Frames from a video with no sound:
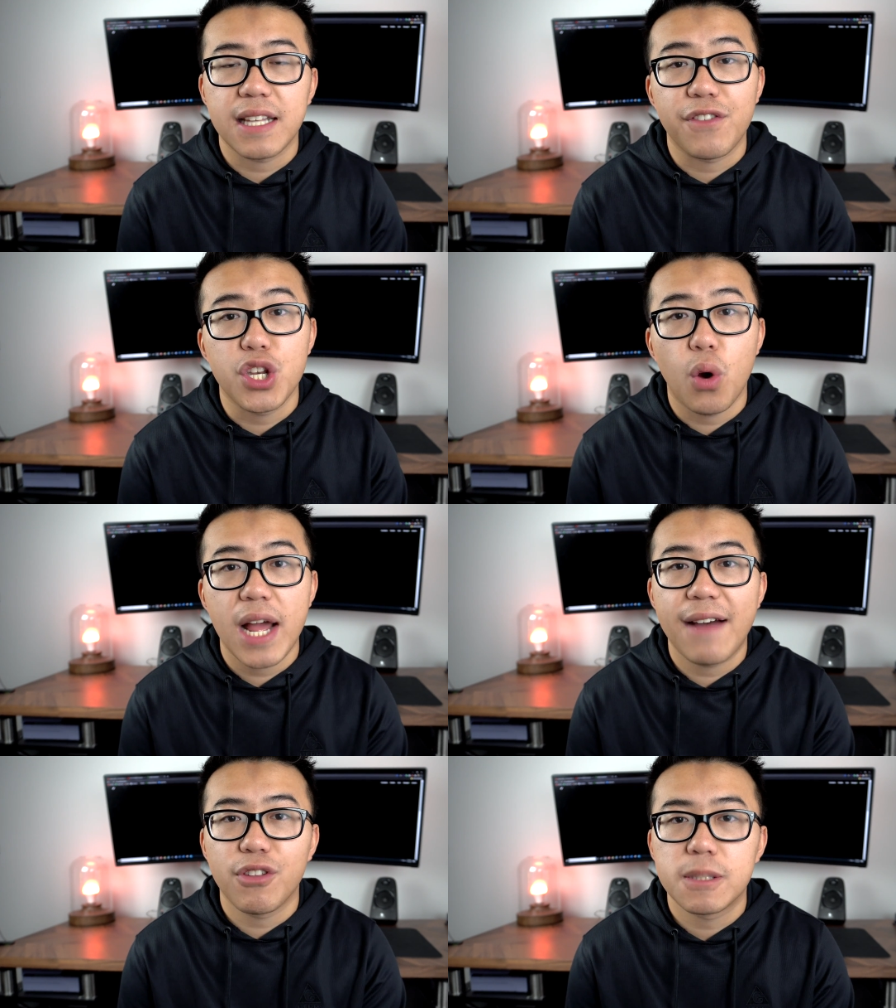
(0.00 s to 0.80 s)
If you don't
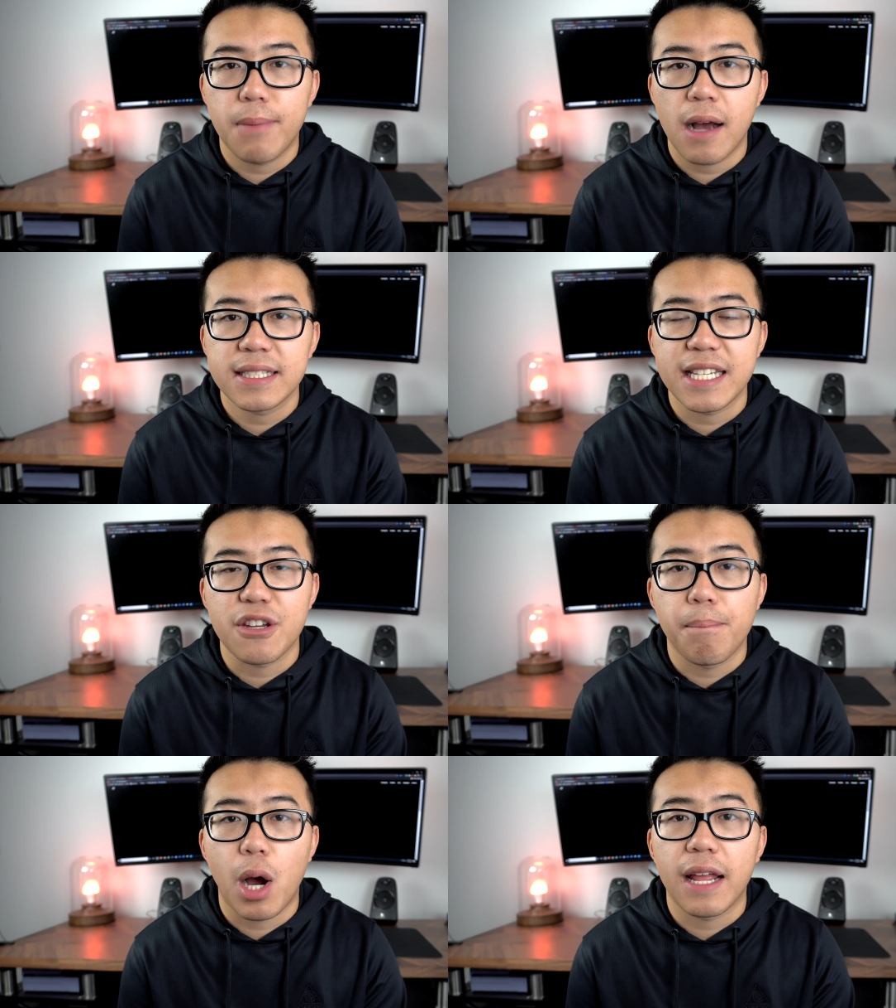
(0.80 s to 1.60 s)
have those boxes and
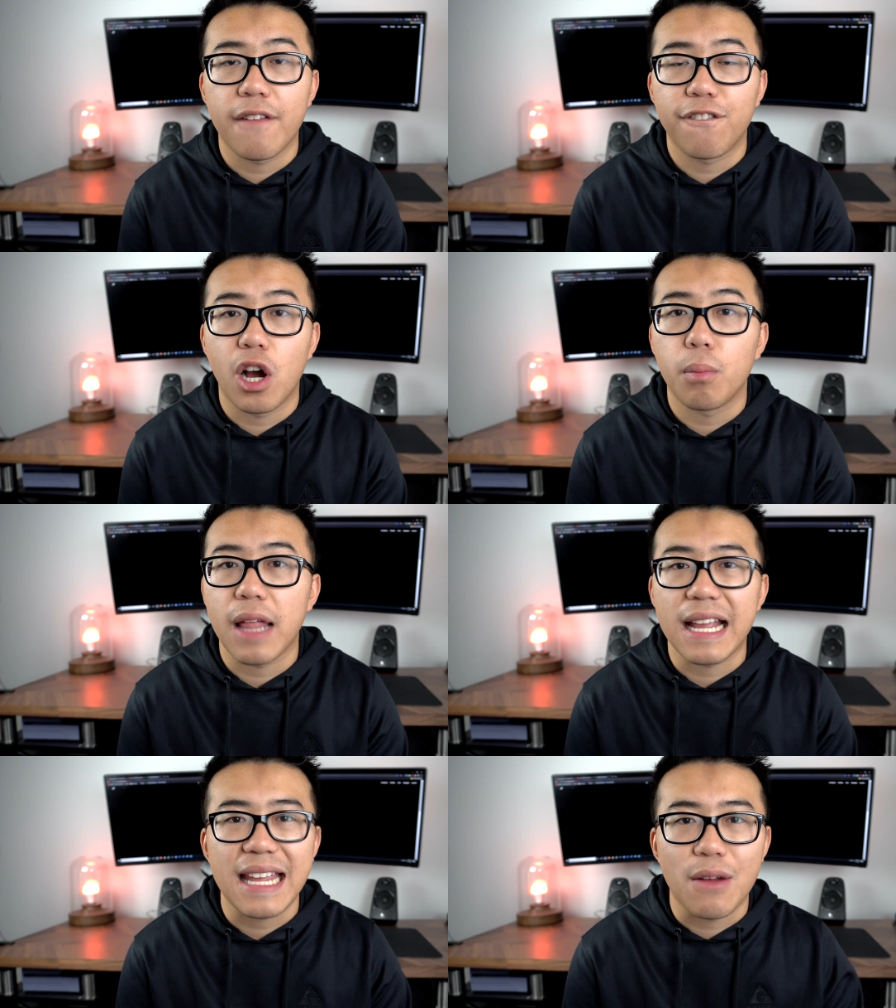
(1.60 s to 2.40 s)
you bought it from
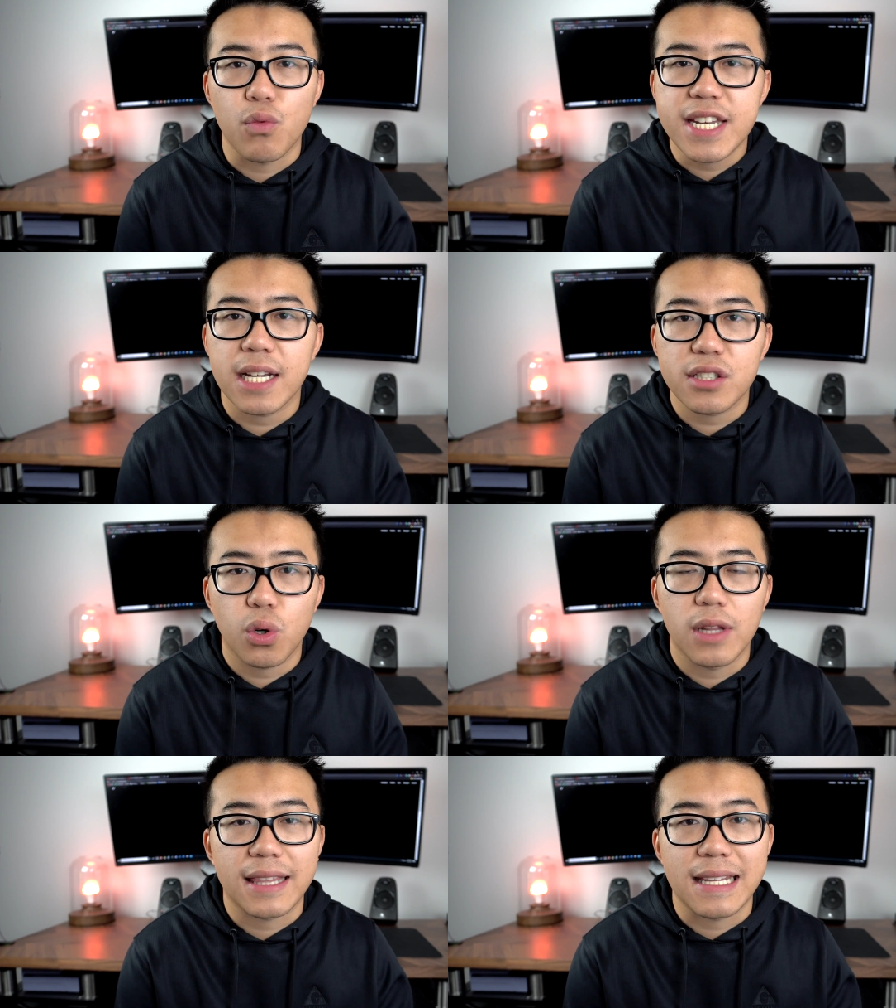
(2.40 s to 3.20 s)
like a retail
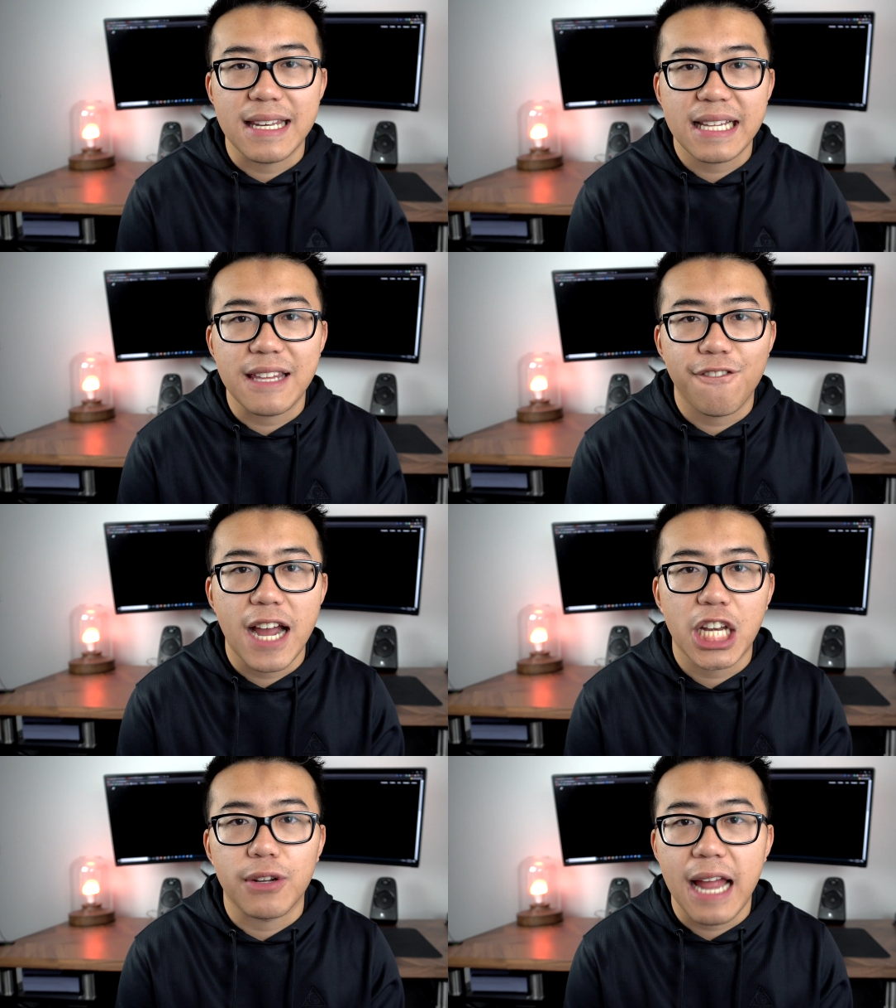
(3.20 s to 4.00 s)
store like the Nike
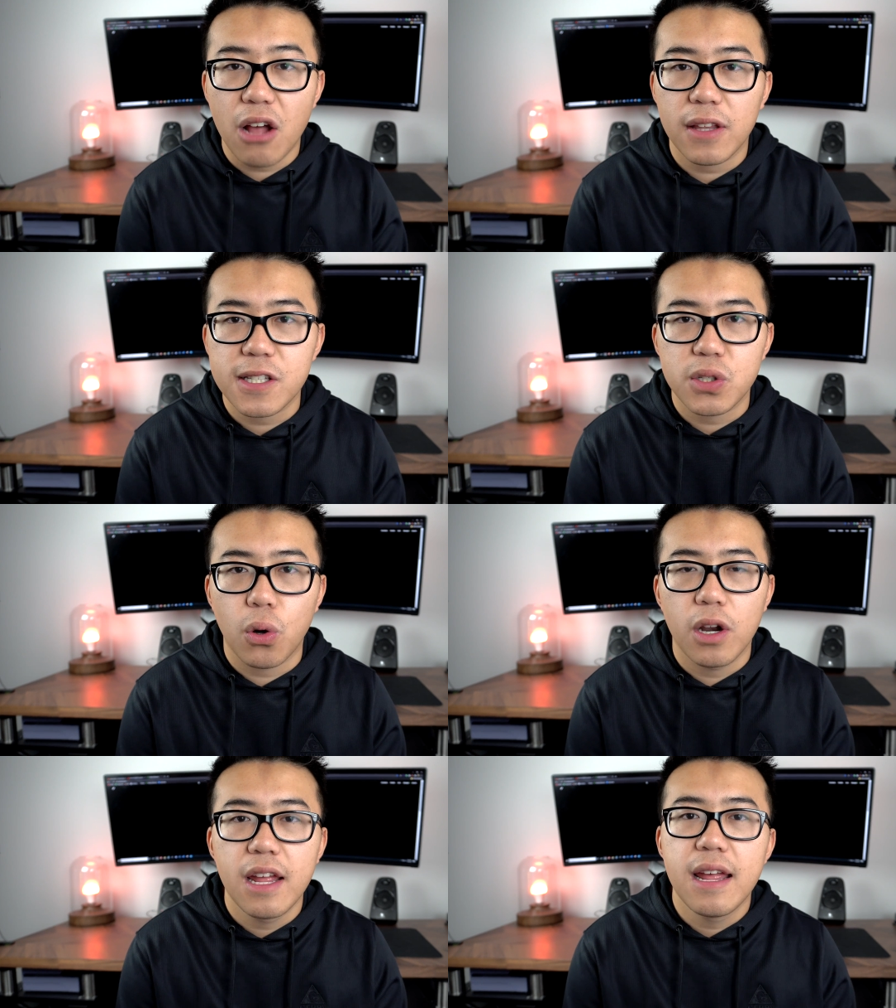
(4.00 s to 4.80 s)
factory outlet store,